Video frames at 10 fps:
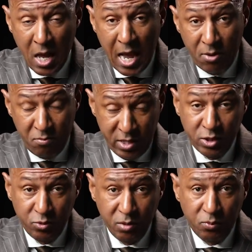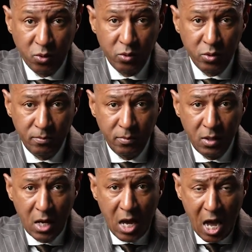mentoring program.
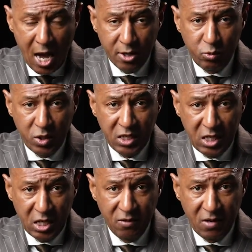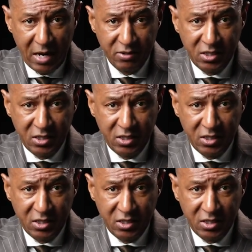How do we give our